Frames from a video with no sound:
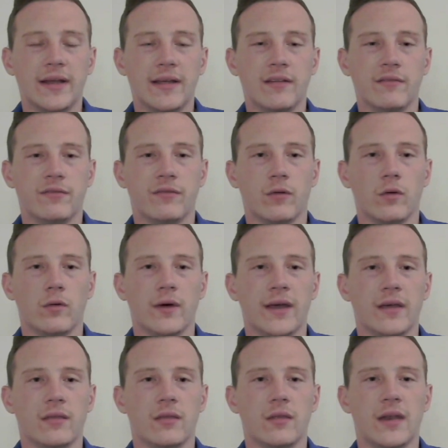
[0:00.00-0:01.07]
it in full
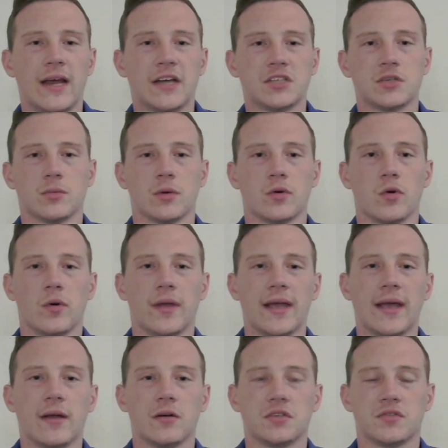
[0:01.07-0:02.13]
length. The national recruiting
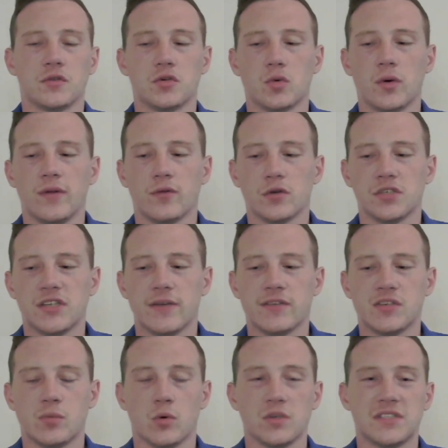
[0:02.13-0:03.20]
analyst for 24 7
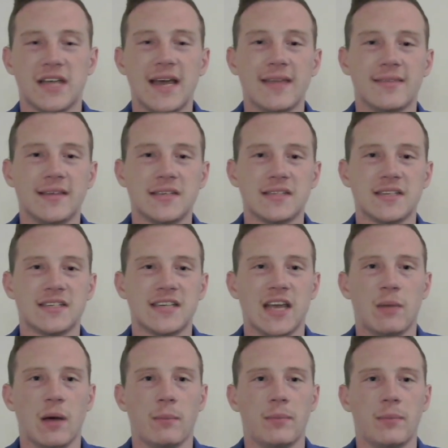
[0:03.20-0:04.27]
Sports had this to say
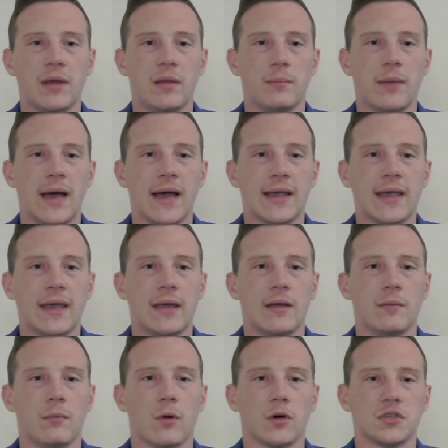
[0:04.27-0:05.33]
about Ben back
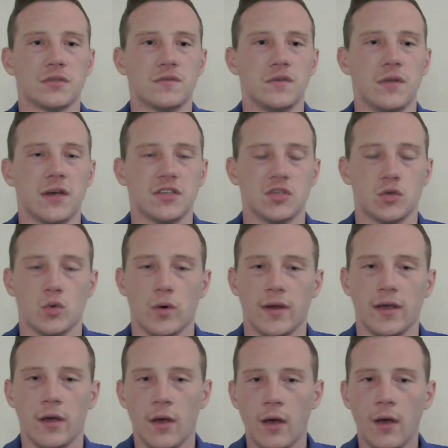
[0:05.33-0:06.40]
in March of
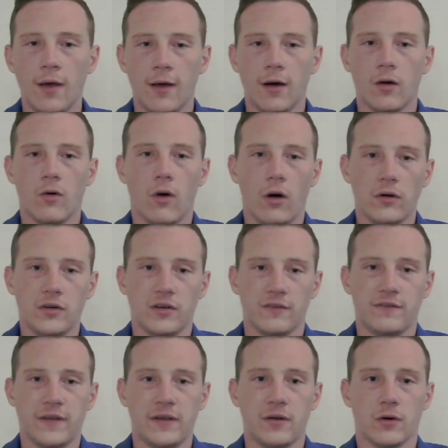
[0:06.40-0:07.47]
2020. Long
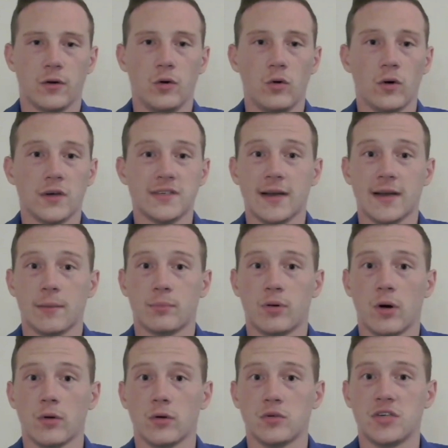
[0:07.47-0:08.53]
defender who looks like a
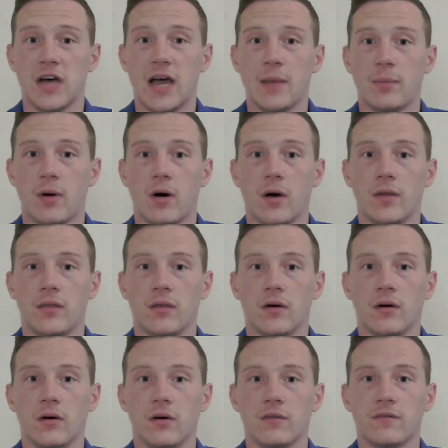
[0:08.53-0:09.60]
prototype on the
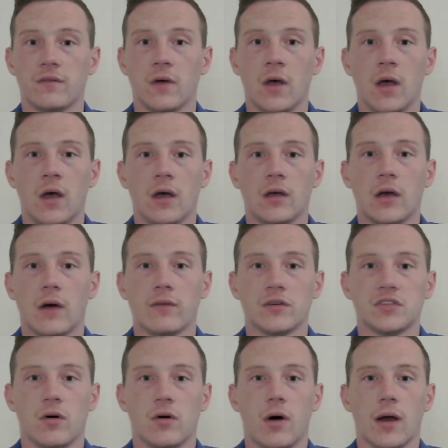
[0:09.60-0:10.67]
hoof,
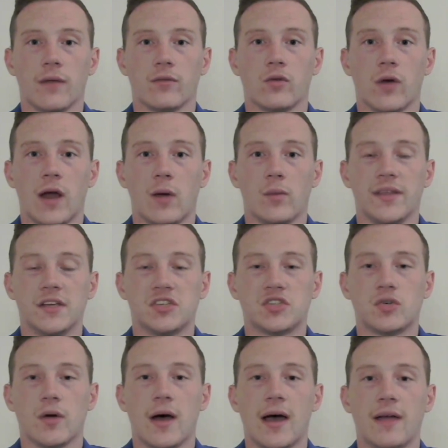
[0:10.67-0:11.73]
covers a lot of ground with his
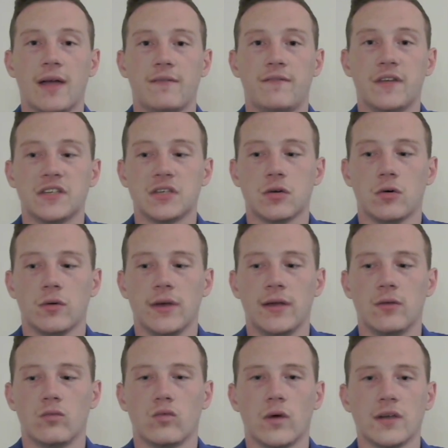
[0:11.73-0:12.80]
stride, physical
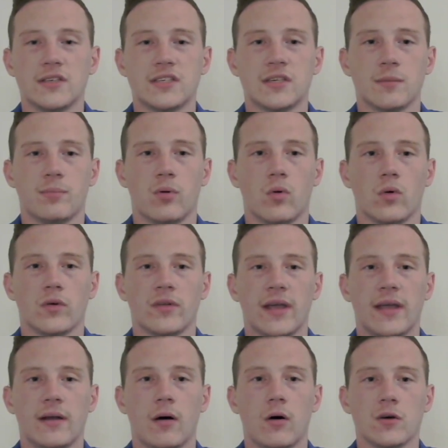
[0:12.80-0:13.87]
in run support,
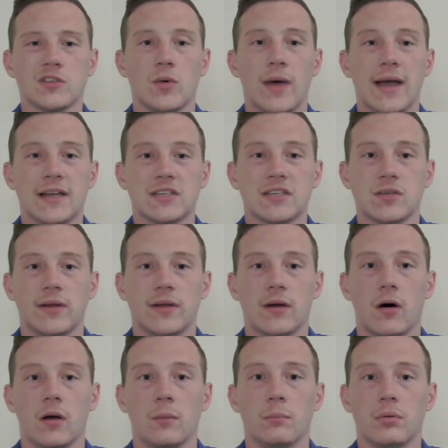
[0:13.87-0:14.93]
and also excellent
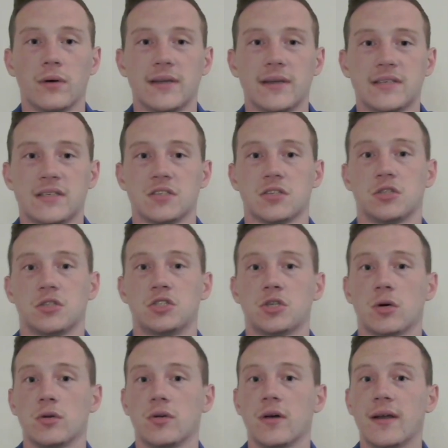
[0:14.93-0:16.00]
on blitzes.
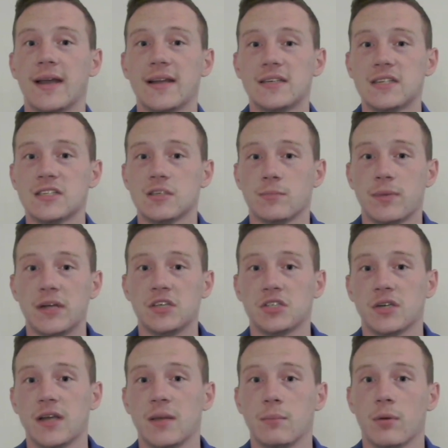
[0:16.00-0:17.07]
Showed good
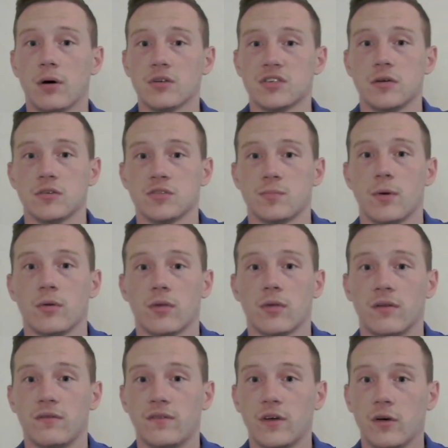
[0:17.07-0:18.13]
anticipation and ball skills both
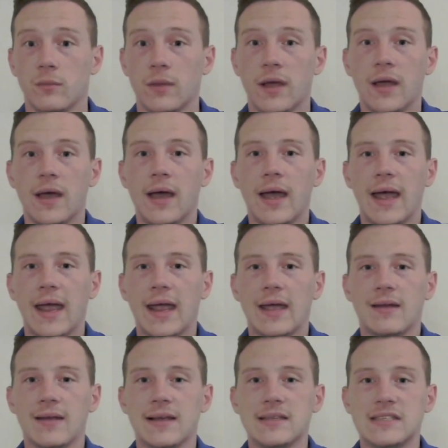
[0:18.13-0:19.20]
on film
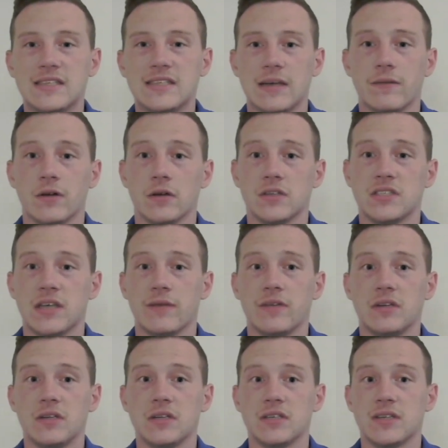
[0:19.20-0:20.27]
and in seven on
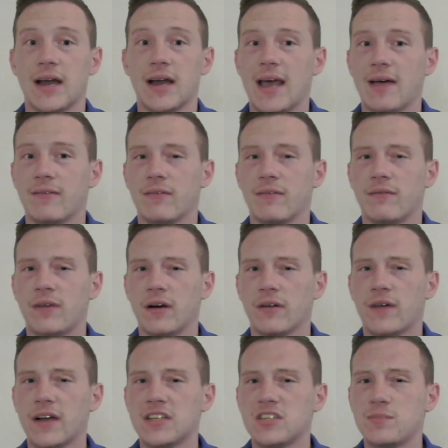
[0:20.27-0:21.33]
seven. Does not have
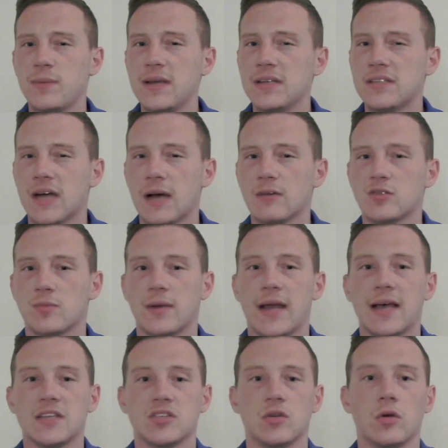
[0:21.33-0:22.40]
verified speed times, but
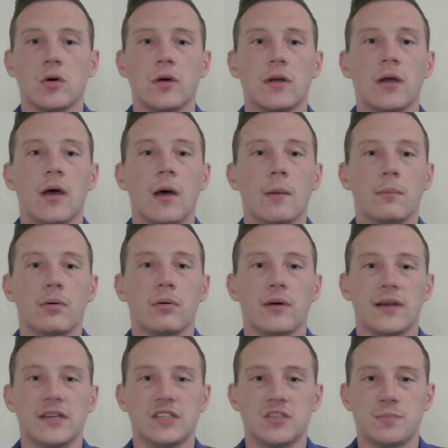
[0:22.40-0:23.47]
has good
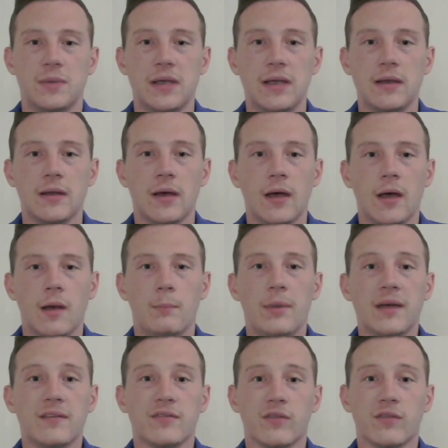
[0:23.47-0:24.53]
play speed.
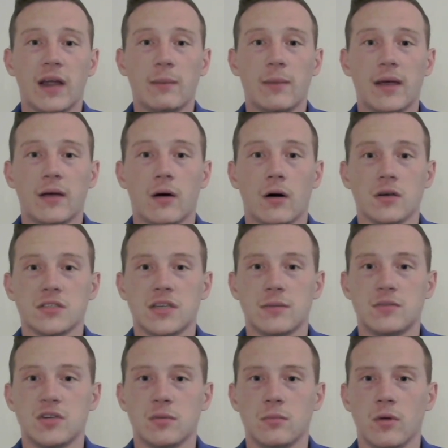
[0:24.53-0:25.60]
Big frame may cause
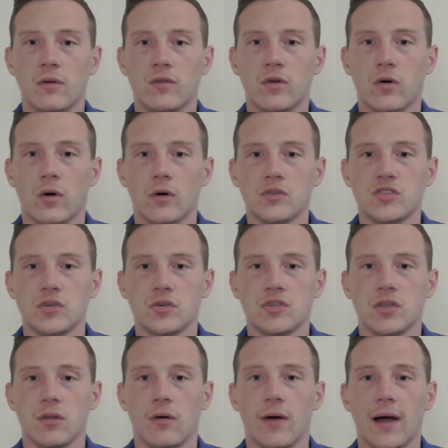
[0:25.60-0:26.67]
him to move closer
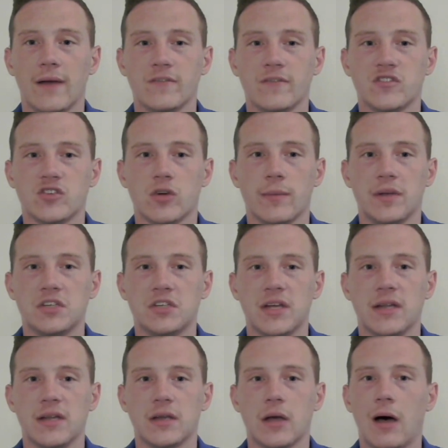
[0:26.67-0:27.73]
to the line of scrimmage
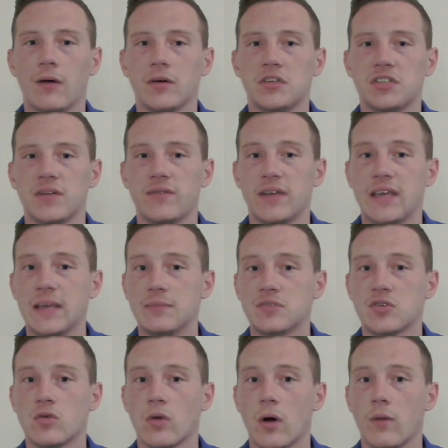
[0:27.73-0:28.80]
in college if he
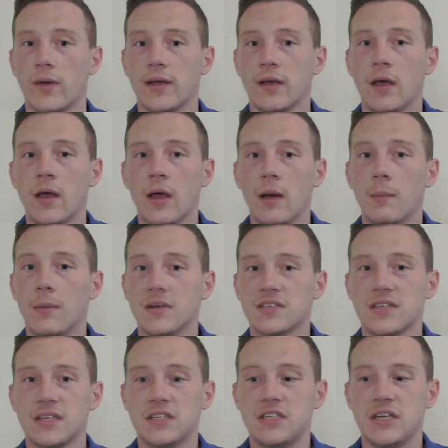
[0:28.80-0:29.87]
keeps growing,
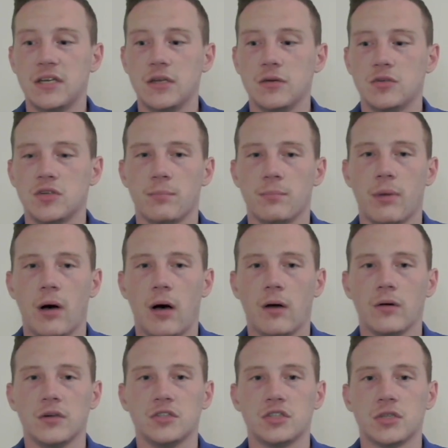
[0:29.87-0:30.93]
must continue to
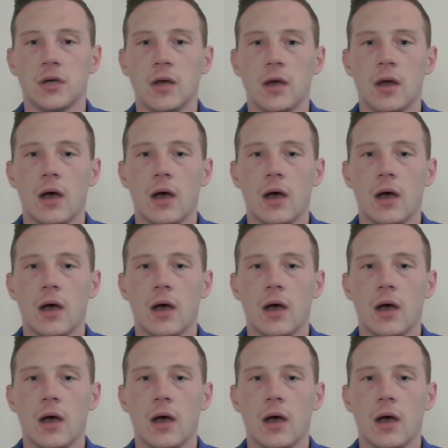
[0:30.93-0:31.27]
polish